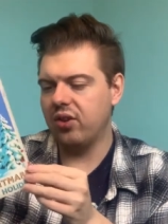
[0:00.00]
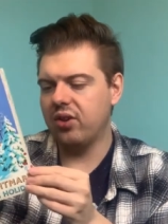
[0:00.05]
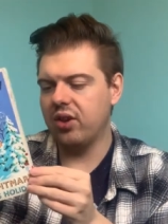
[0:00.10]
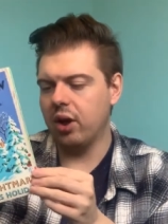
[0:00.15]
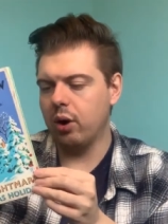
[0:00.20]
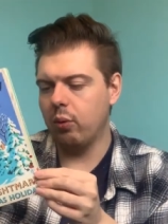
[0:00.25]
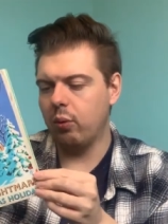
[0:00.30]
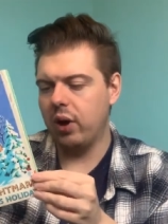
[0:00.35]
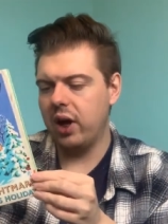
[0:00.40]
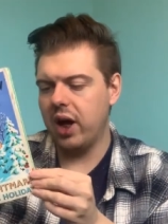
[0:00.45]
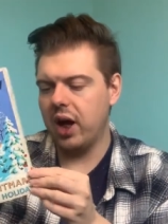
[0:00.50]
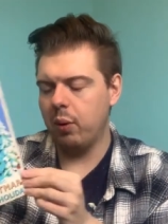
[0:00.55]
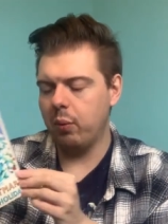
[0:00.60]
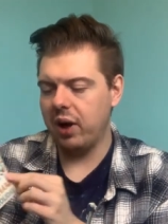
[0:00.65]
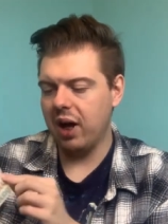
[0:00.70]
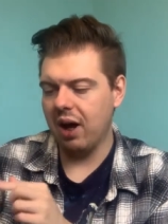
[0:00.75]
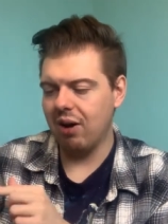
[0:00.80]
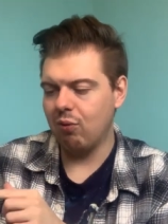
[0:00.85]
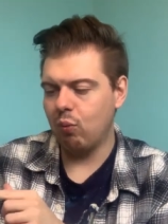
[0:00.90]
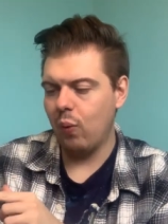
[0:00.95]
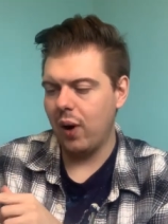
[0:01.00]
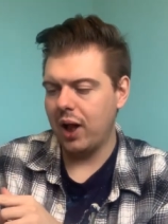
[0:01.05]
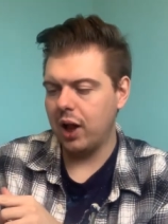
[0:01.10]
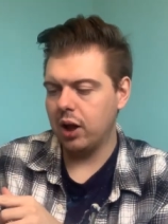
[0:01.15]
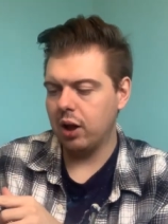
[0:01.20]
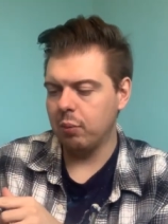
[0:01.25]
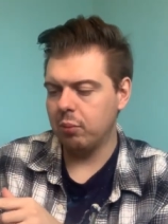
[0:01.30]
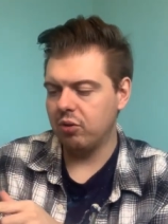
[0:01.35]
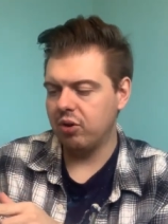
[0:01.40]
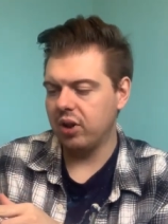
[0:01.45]
So here we have
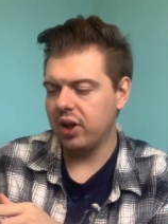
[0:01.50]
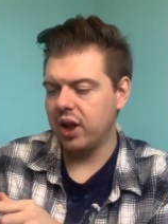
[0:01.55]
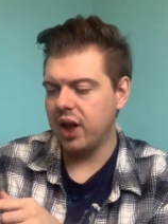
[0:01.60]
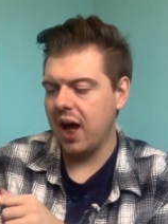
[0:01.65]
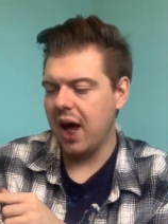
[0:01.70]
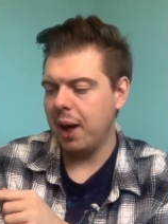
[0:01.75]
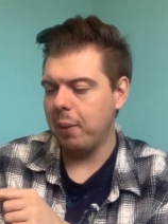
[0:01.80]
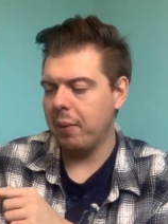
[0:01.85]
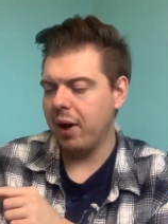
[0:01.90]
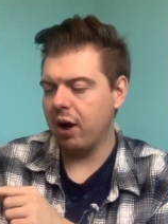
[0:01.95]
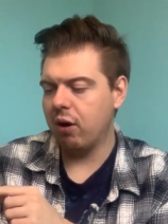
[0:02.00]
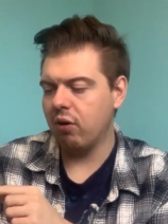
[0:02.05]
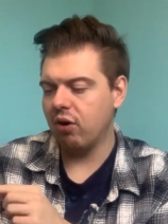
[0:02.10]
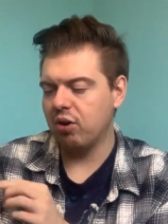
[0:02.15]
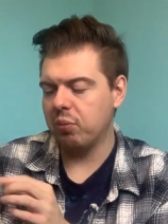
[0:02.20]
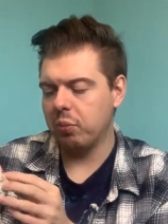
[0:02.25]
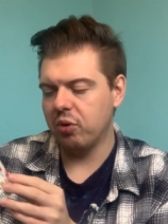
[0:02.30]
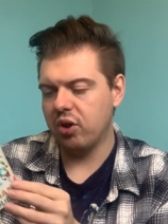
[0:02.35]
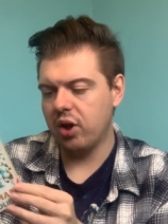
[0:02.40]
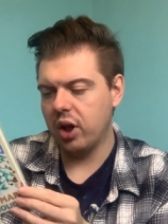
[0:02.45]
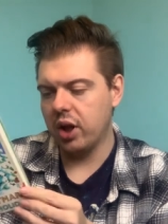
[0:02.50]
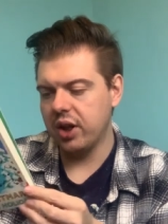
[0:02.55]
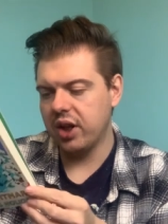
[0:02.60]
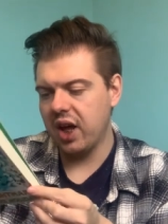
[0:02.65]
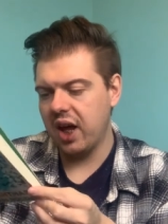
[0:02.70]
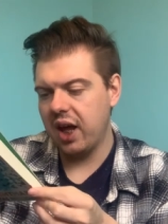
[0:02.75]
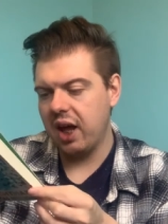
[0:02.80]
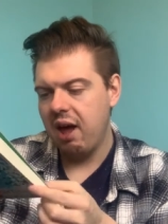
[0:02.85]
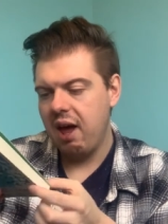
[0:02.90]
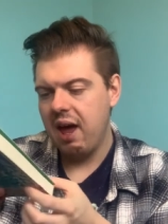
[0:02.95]
Welcome to the Nightmare Christmas
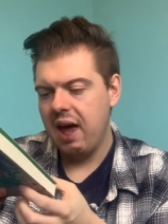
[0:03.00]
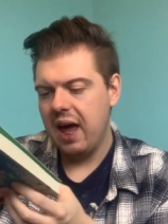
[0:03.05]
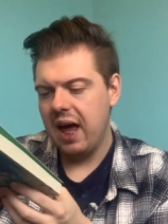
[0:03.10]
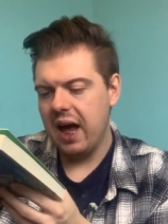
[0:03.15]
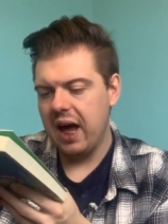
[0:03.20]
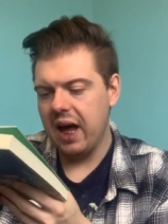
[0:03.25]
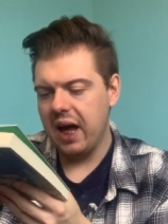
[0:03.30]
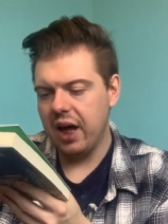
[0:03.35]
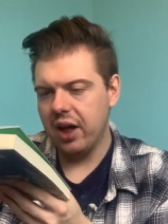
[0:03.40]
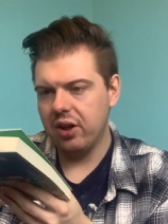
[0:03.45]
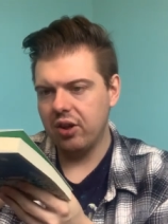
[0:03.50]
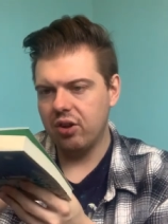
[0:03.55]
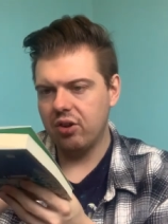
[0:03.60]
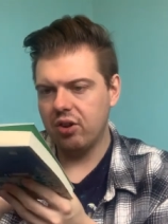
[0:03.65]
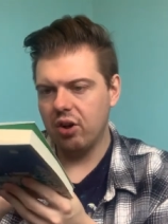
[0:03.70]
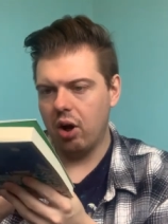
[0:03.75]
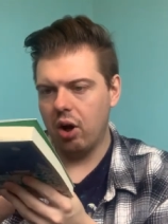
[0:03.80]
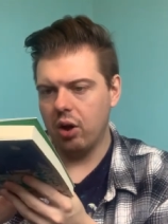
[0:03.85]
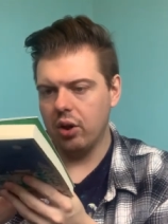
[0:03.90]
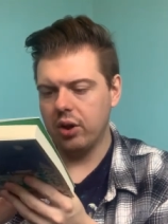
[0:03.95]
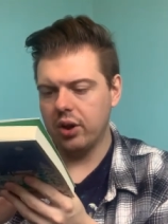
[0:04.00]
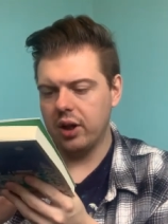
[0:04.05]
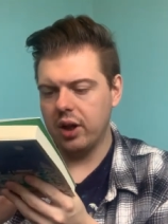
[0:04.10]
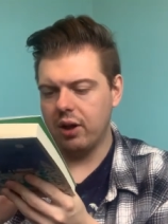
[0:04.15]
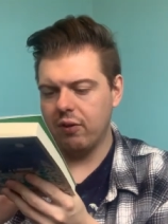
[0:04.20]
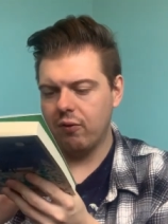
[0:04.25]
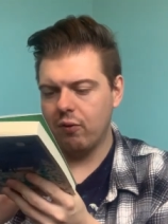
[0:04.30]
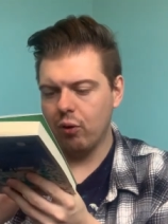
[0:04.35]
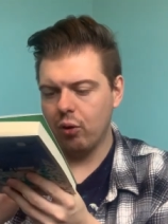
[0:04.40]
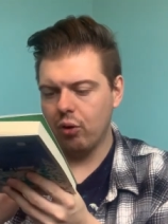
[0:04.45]
Holiday, and on
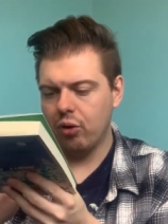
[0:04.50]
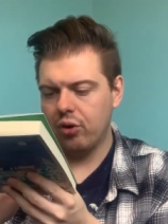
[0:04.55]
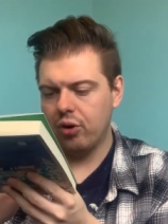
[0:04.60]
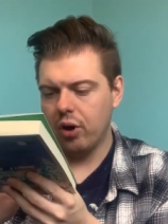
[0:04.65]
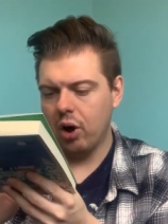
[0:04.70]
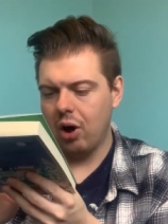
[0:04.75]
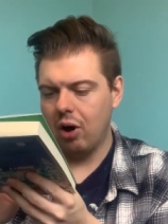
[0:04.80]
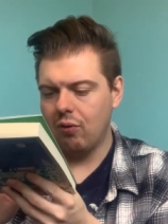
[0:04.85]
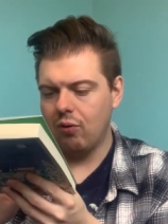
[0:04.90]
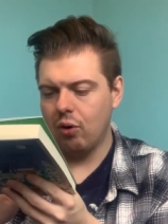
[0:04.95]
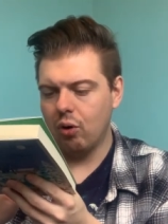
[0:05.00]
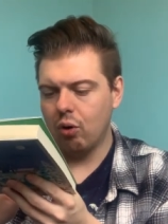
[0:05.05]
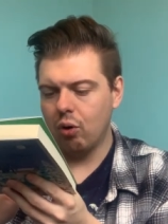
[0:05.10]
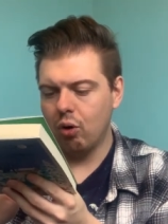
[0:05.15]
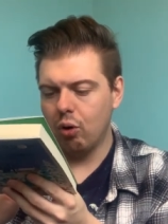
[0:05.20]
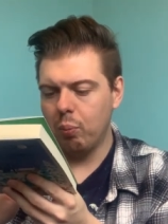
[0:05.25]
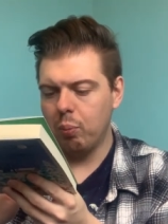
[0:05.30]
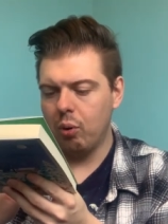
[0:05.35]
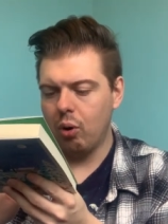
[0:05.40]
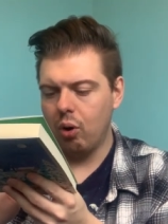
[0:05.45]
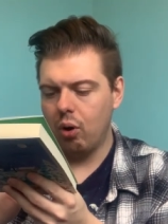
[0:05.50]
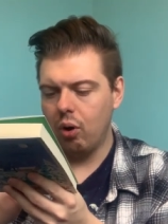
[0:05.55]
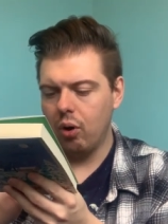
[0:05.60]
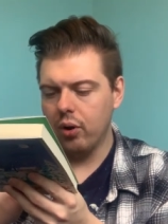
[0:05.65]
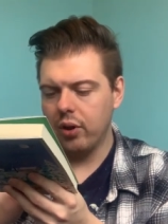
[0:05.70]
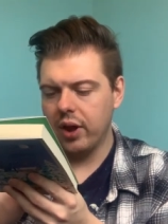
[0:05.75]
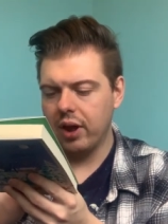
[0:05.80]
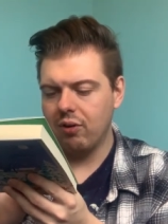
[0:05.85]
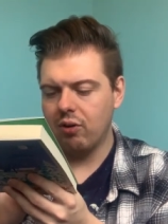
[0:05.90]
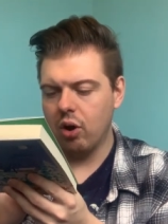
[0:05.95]
the front of Uncle
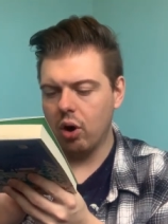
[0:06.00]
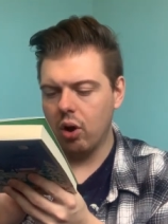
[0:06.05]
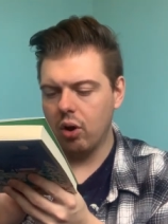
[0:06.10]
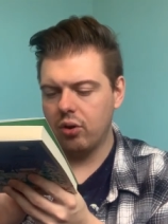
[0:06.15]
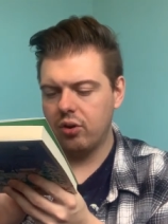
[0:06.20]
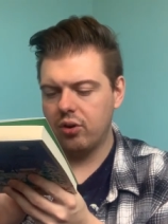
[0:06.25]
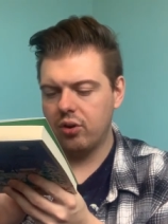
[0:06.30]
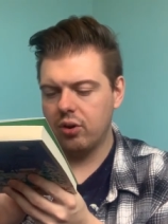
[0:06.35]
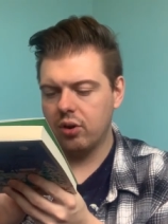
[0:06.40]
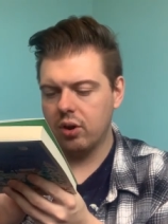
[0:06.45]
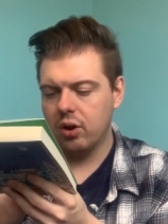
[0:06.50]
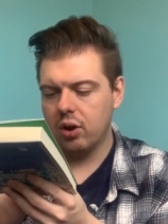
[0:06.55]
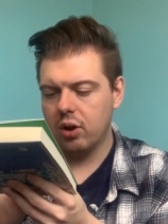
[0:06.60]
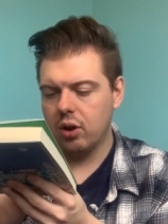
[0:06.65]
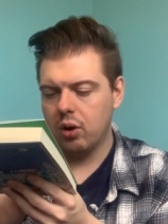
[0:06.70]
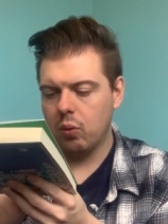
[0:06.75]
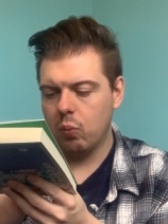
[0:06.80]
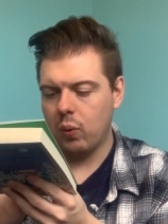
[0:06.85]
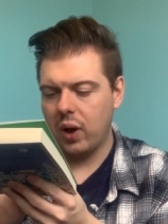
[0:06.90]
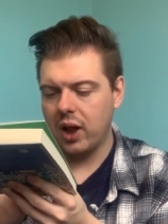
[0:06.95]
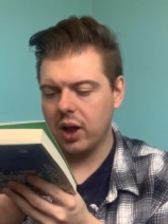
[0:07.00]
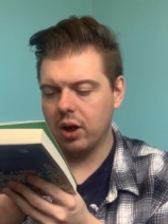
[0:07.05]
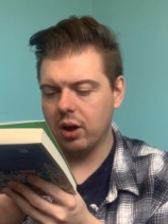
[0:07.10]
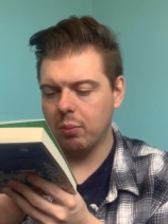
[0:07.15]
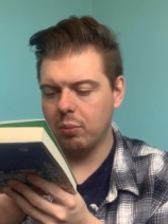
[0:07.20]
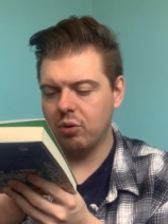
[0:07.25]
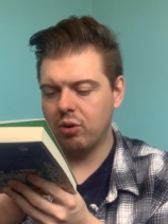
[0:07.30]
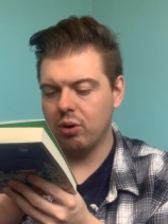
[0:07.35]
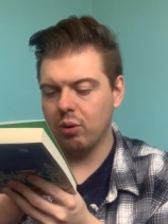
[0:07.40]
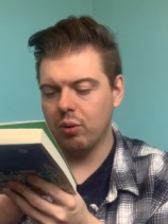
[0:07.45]
Paul they've got
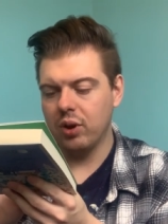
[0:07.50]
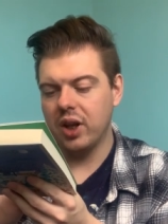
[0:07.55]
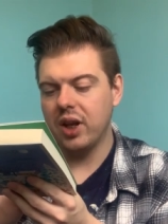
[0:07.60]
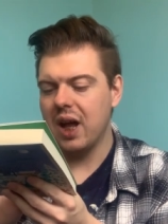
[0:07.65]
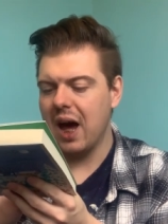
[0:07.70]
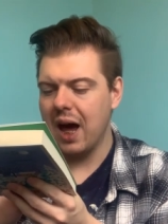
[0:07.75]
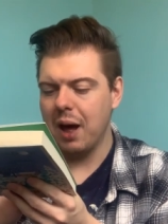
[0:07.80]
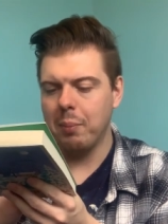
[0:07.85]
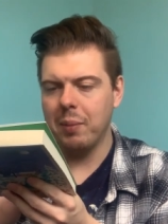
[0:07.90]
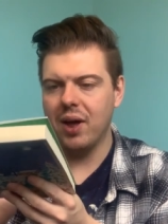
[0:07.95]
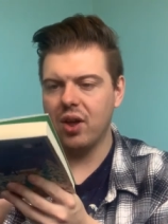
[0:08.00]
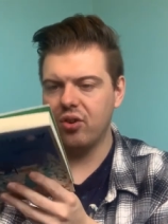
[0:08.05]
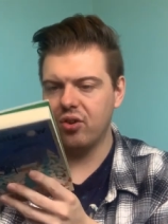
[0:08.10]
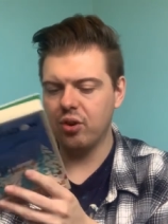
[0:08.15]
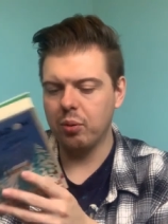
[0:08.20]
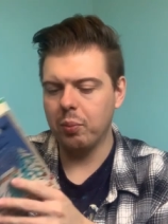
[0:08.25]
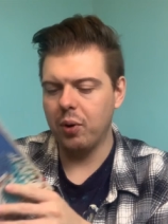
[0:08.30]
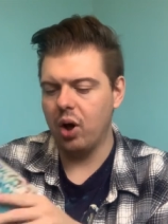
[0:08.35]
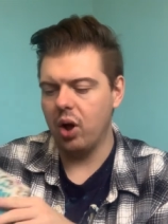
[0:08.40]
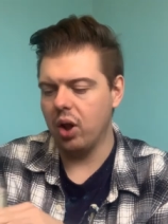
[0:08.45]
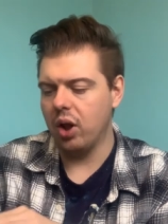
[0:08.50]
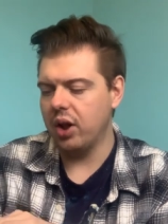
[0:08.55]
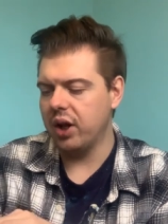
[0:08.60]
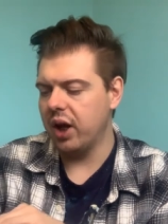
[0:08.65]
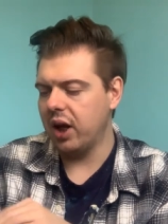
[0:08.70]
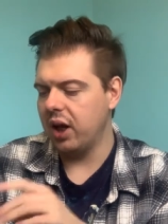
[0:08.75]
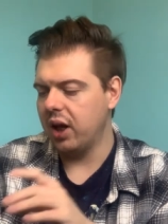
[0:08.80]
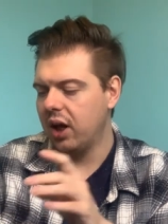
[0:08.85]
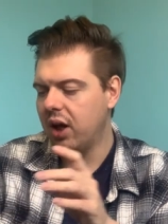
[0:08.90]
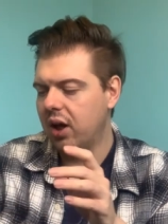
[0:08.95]
Welcome to the Nightmare Summer
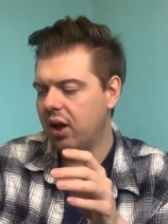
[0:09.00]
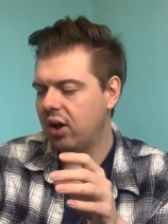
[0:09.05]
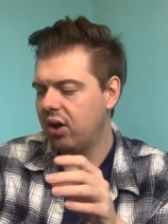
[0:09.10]
Holiday.